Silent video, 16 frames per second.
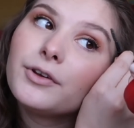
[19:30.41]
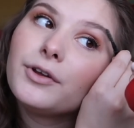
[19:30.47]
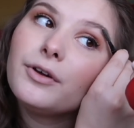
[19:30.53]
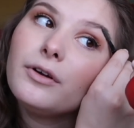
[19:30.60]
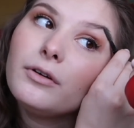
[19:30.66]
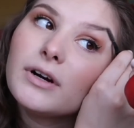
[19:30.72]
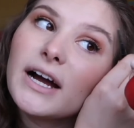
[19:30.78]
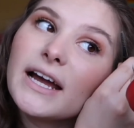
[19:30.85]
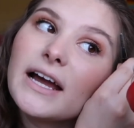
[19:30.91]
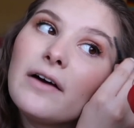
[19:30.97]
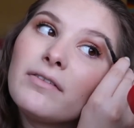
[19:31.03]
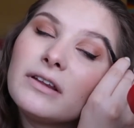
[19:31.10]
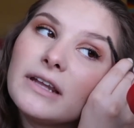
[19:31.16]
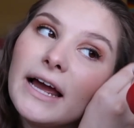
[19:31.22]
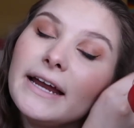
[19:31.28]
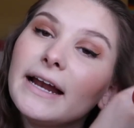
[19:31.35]
2, I have
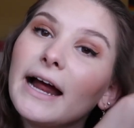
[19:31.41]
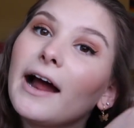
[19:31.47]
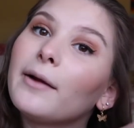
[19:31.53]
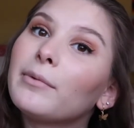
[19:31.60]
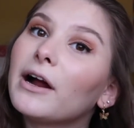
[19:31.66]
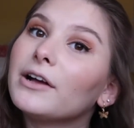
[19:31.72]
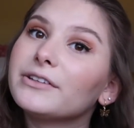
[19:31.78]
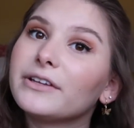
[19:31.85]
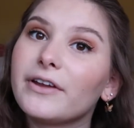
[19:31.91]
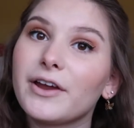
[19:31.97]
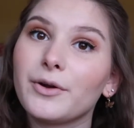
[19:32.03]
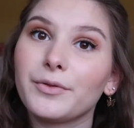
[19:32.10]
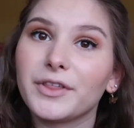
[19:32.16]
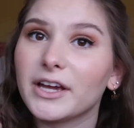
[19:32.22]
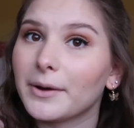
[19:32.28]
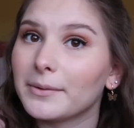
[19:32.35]
light eyebrows and I
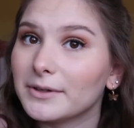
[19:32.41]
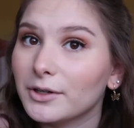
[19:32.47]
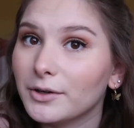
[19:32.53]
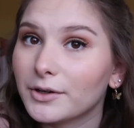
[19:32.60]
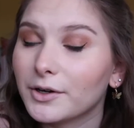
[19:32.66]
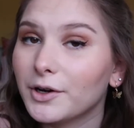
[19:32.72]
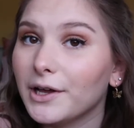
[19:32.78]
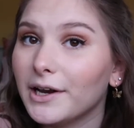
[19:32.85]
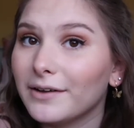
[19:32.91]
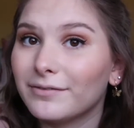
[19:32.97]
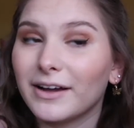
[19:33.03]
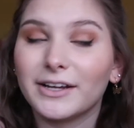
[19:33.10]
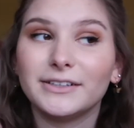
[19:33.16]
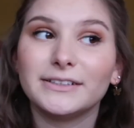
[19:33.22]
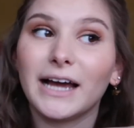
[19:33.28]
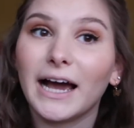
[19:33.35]
don't think I would look good if
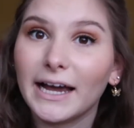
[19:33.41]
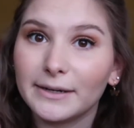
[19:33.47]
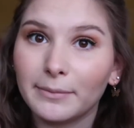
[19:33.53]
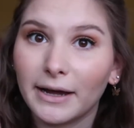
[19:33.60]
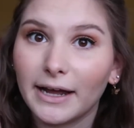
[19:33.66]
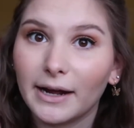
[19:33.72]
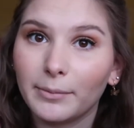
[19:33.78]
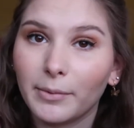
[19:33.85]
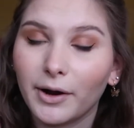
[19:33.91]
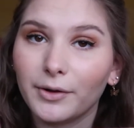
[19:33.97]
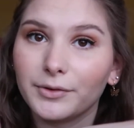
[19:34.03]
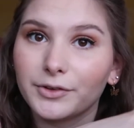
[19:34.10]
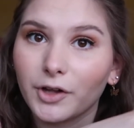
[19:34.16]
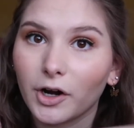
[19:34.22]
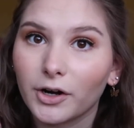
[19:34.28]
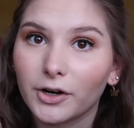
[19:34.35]
I dyed my
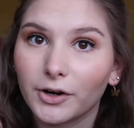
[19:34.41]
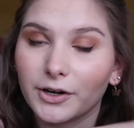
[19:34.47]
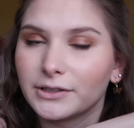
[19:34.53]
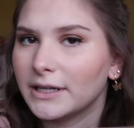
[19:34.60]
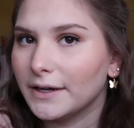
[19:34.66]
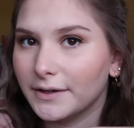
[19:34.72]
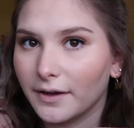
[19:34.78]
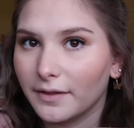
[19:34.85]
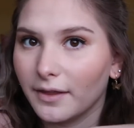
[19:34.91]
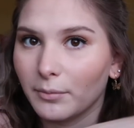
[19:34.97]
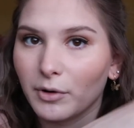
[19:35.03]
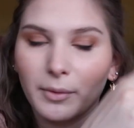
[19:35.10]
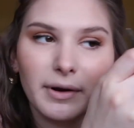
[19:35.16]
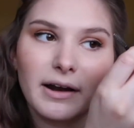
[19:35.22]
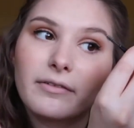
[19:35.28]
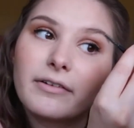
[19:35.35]
eyebrows darker or tinted them
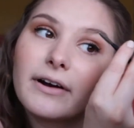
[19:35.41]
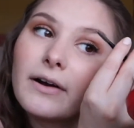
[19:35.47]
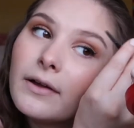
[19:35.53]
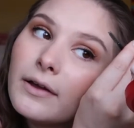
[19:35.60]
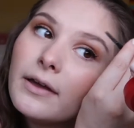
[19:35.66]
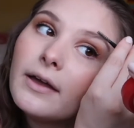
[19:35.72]
or whatever.